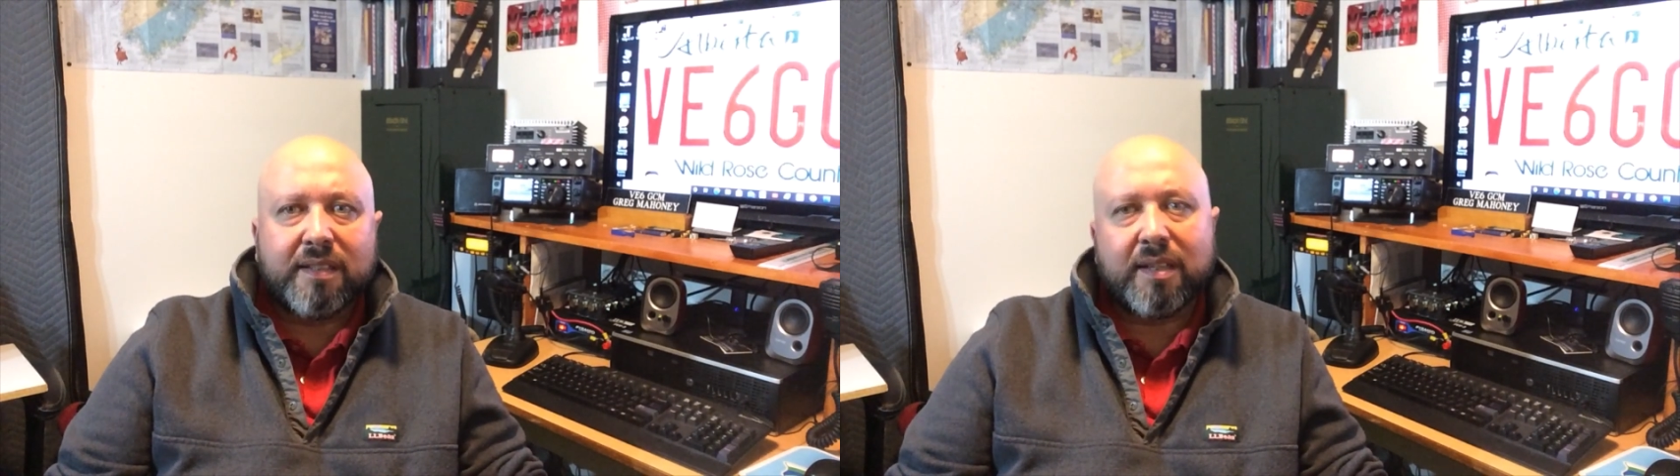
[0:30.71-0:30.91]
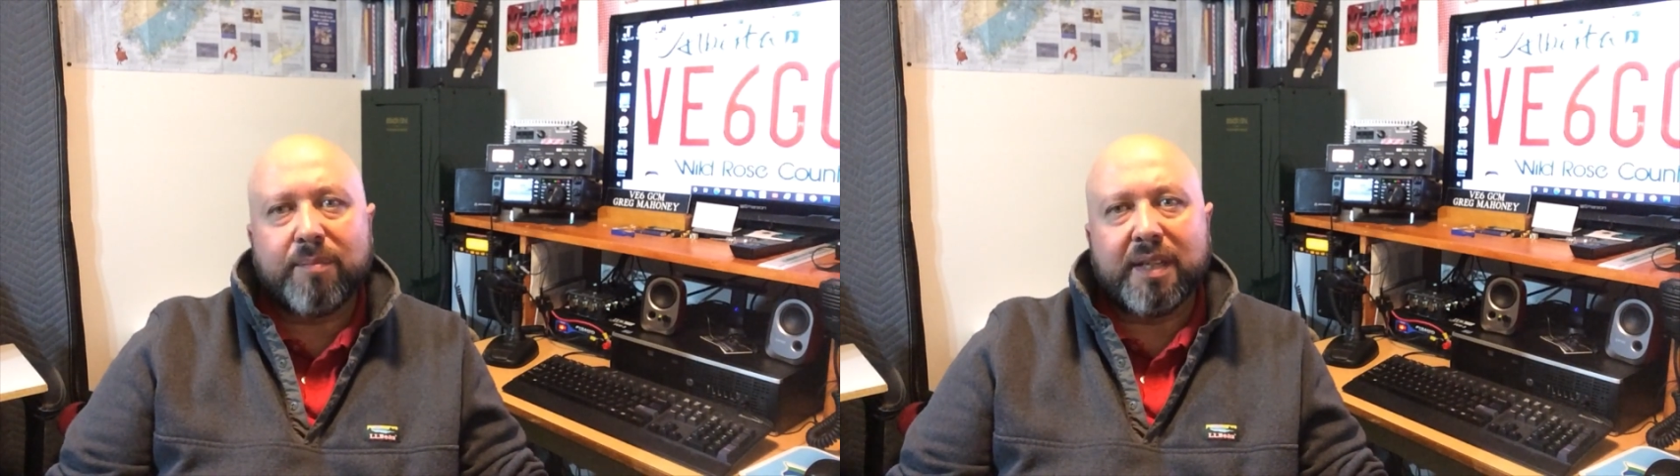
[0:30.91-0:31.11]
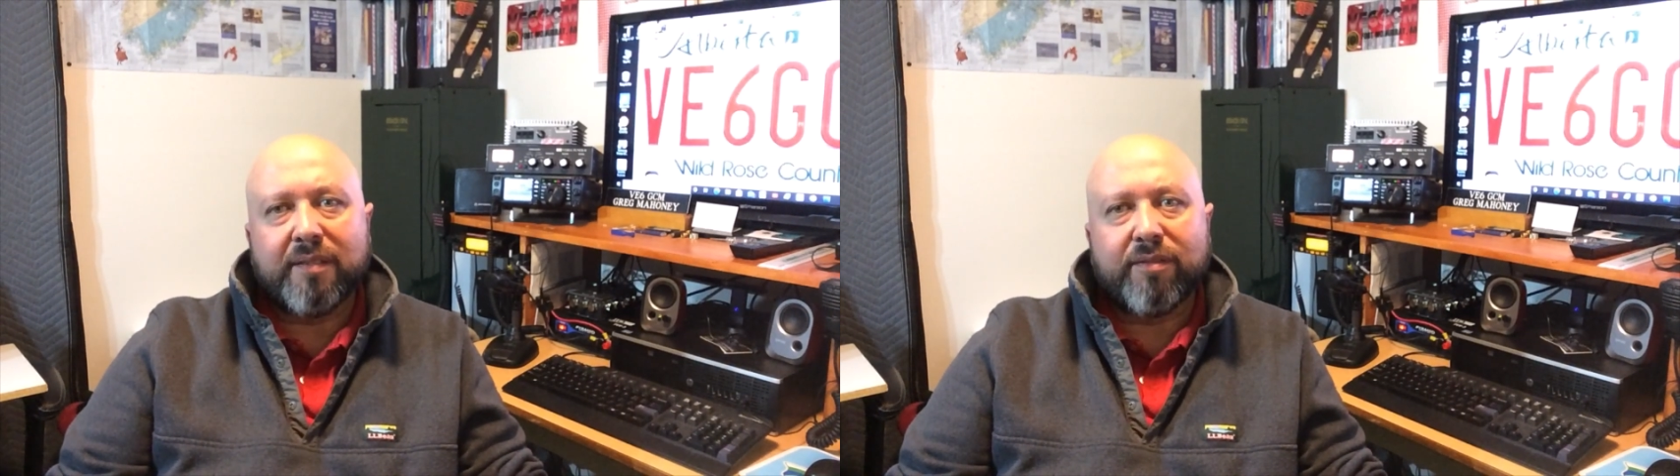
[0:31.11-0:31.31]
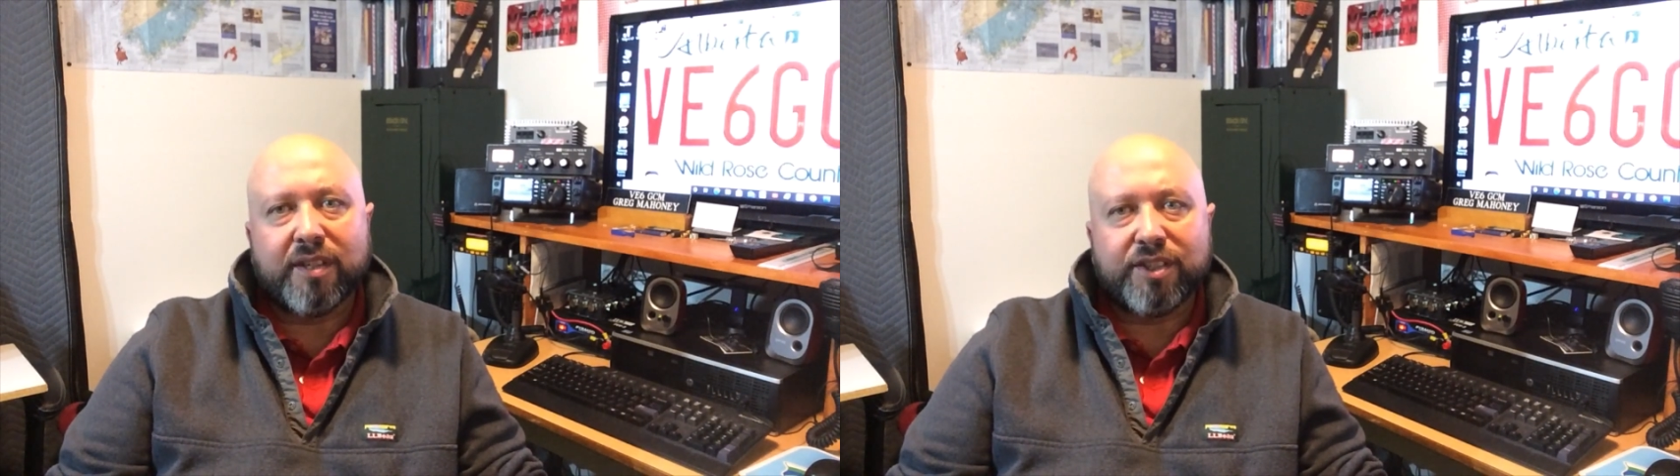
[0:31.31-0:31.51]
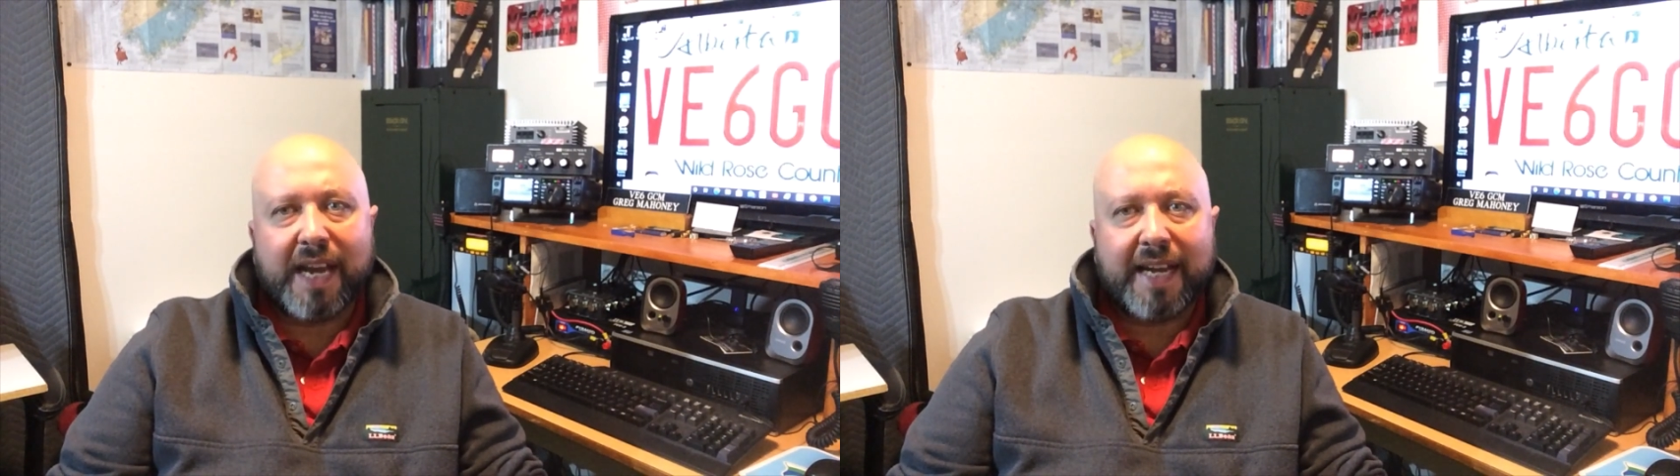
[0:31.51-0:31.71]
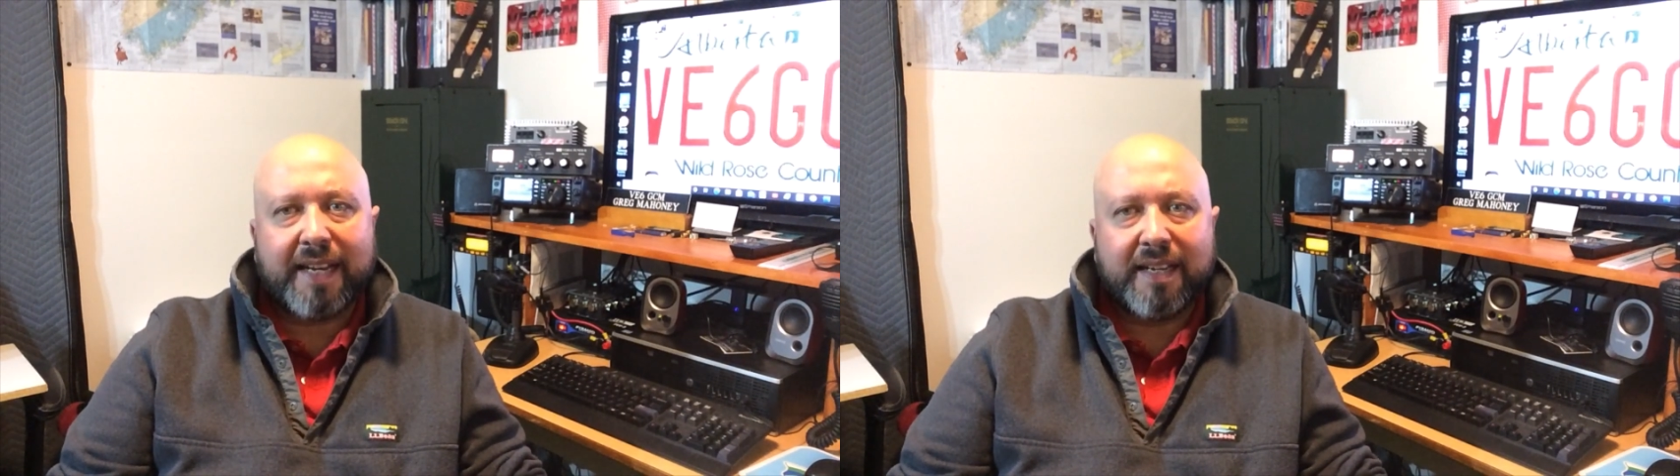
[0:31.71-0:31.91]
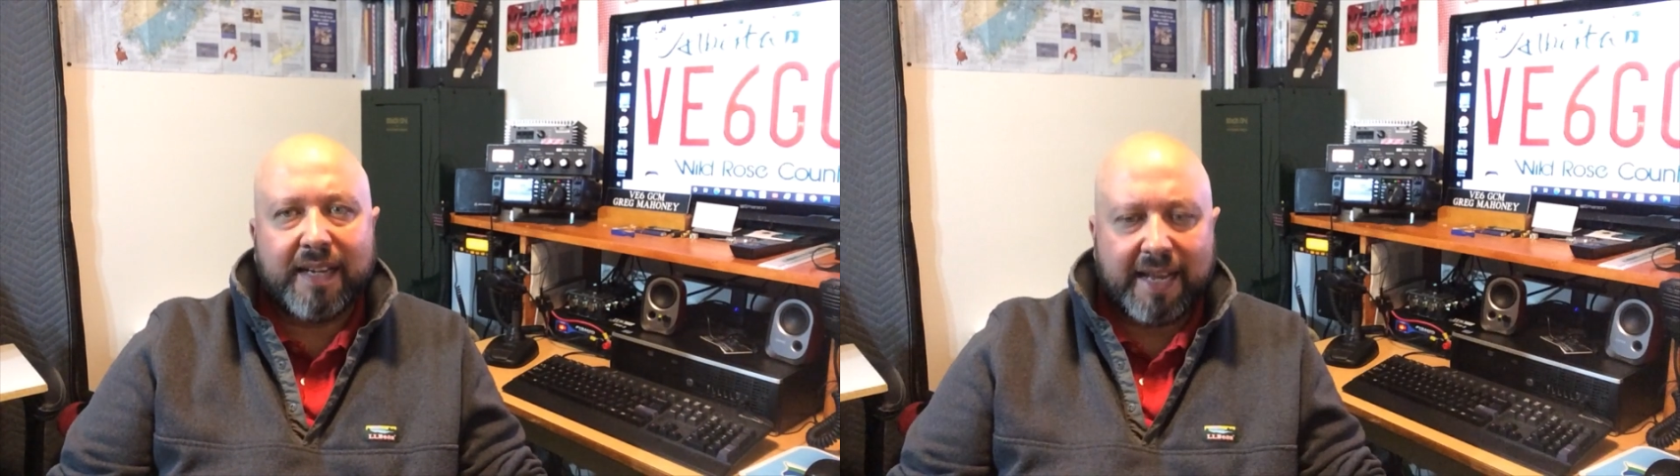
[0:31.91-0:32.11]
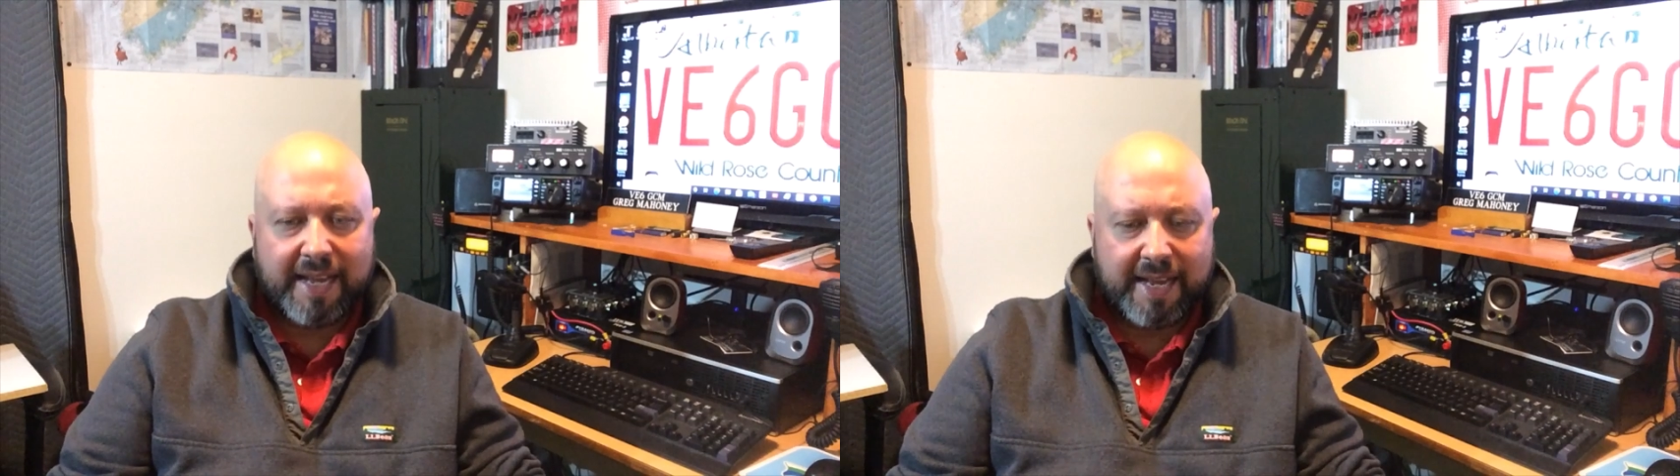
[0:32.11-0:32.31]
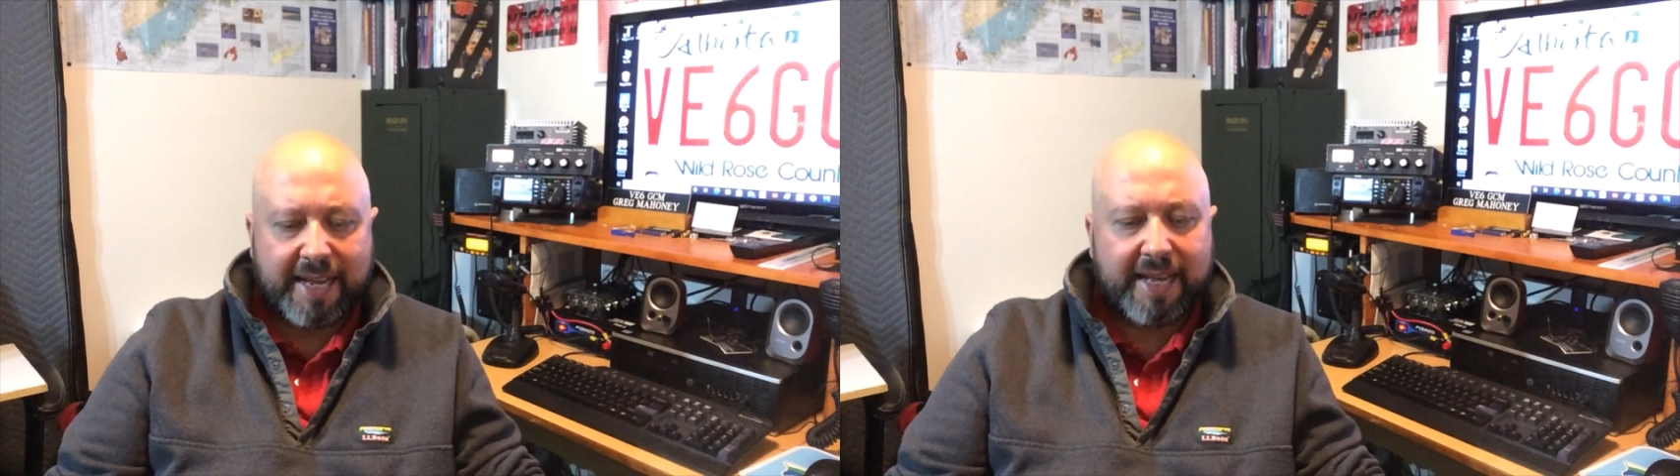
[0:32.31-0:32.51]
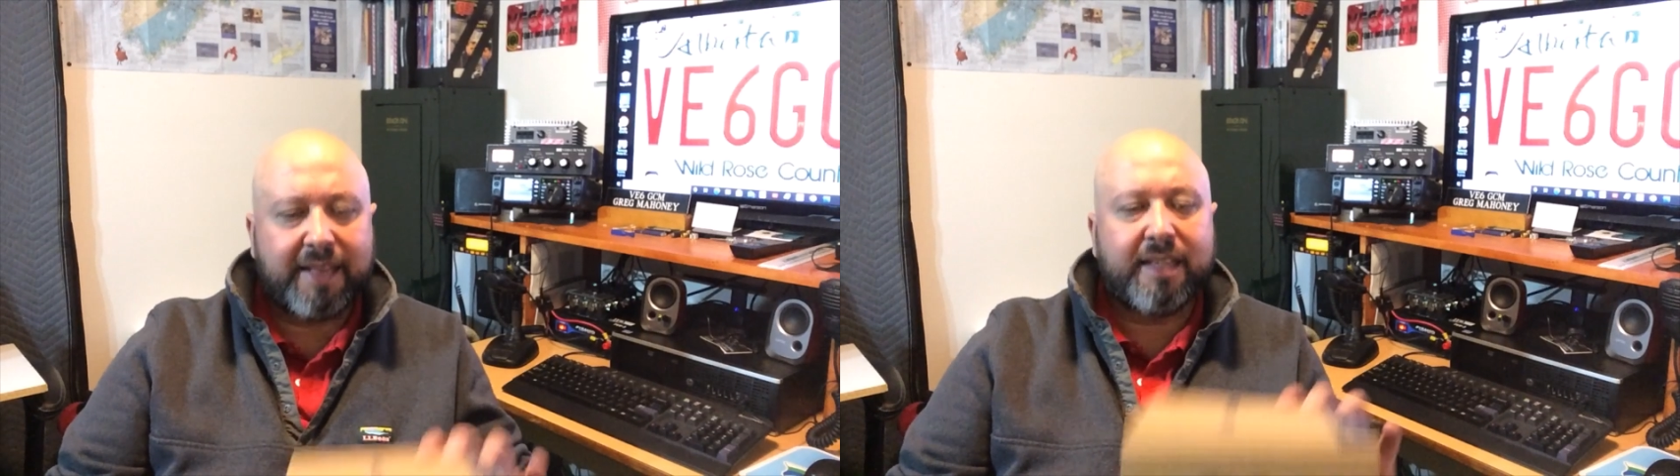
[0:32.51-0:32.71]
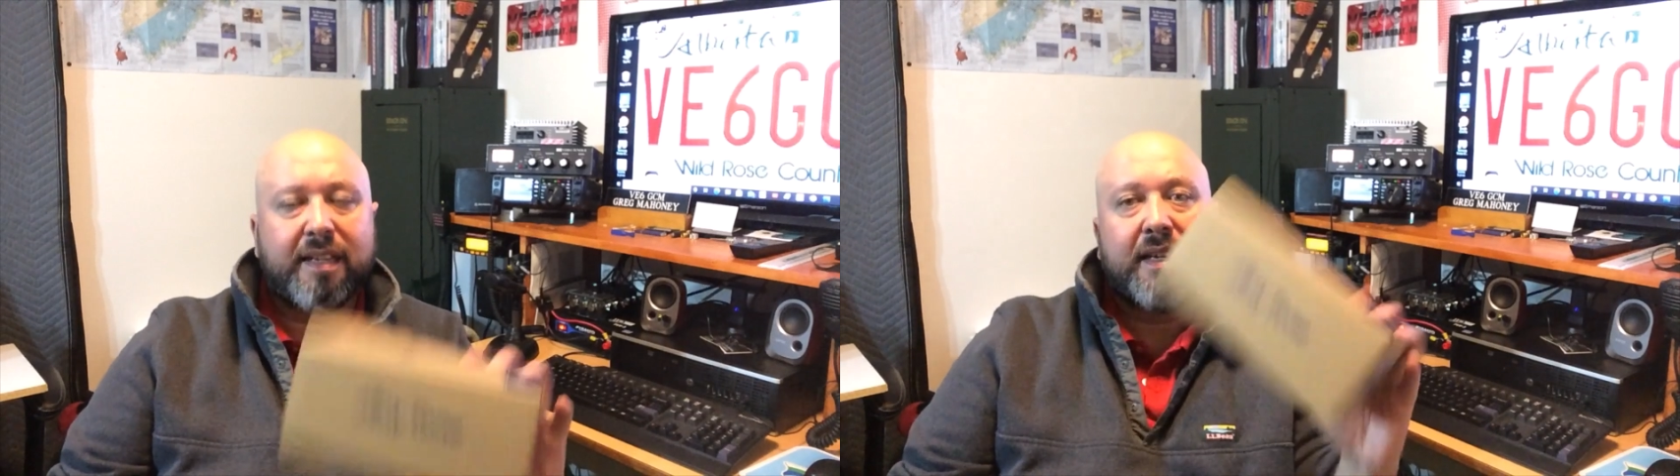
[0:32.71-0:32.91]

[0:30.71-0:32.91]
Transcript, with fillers: something for the shack, and